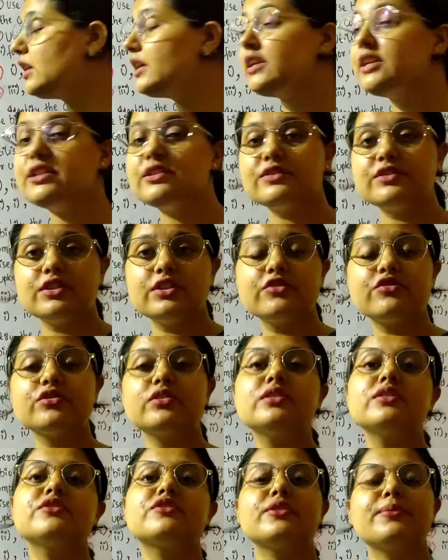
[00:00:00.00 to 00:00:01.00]

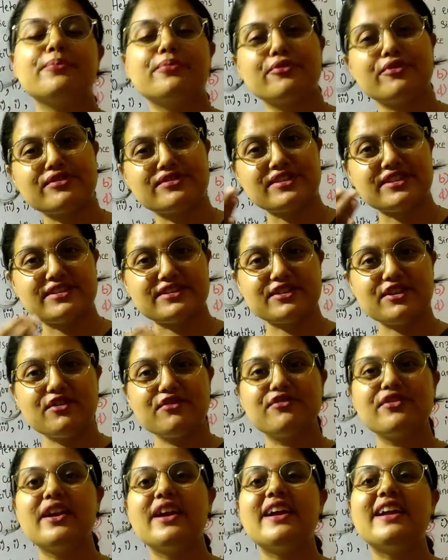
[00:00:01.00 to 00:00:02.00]
ingestion is the process
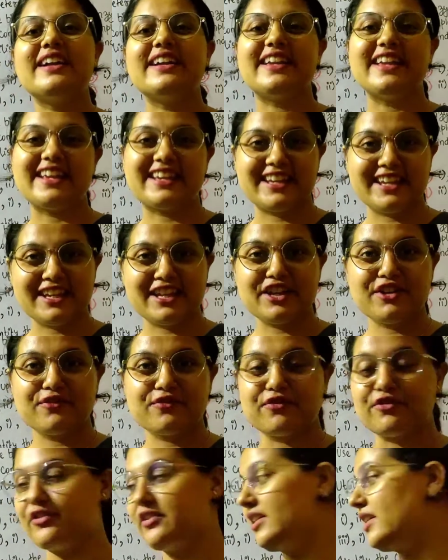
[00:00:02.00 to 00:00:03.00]
of taking in
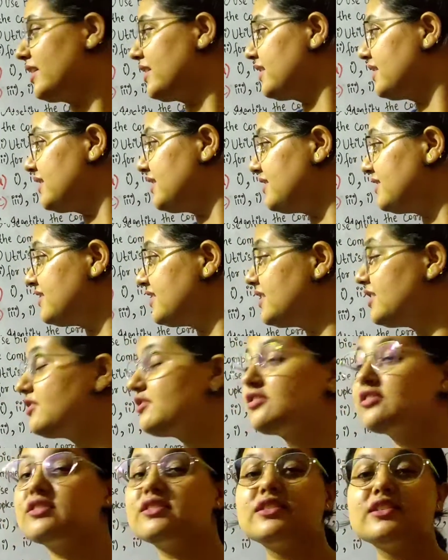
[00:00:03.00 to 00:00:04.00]
food.
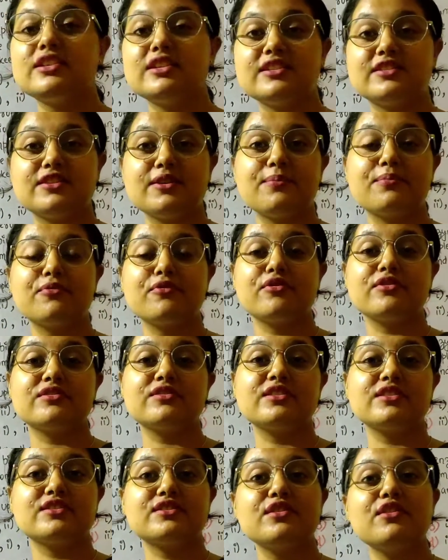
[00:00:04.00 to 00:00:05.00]
Egestion is the
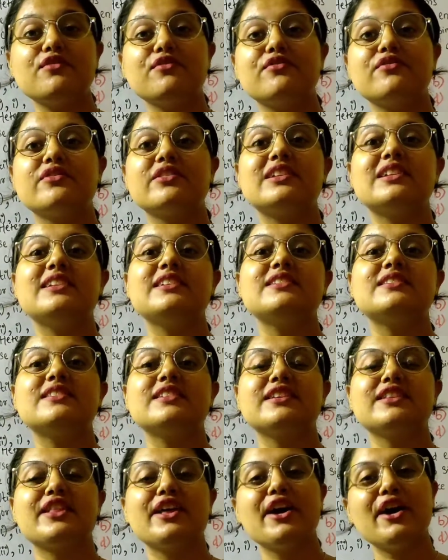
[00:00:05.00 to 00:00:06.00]
process of
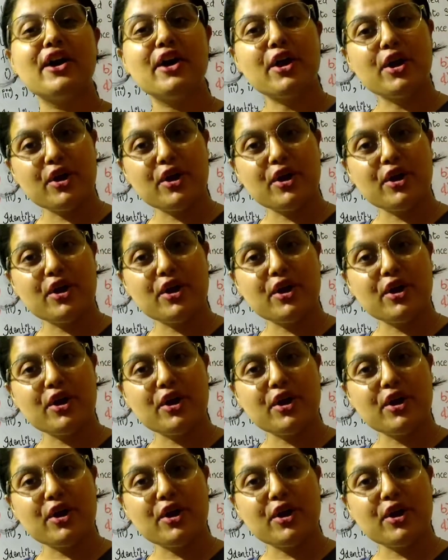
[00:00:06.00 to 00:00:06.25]
releasing the